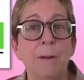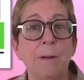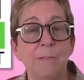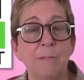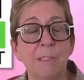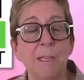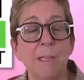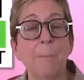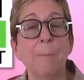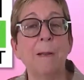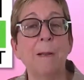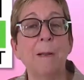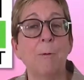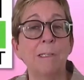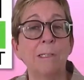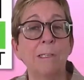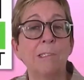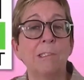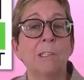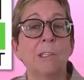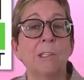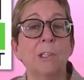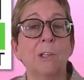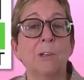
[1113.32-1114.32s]
But if somebody
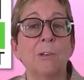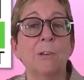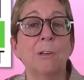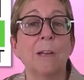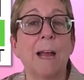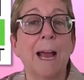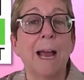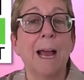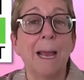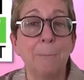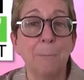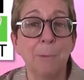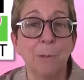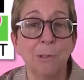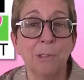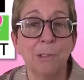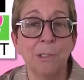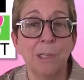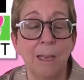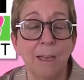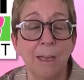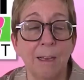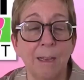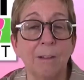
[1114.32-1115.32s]
wants to learn to
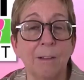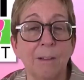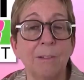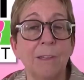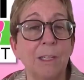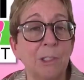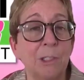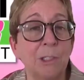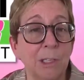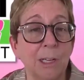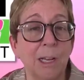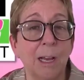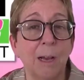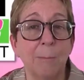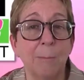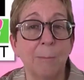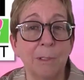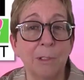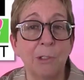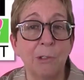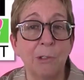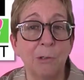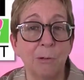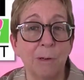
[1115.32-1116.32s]
hyperscale, they should come
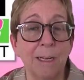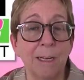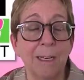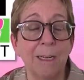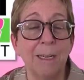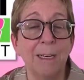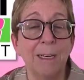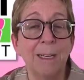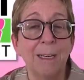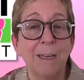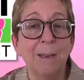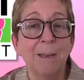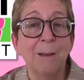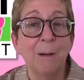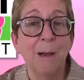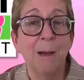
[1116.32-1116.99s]
and join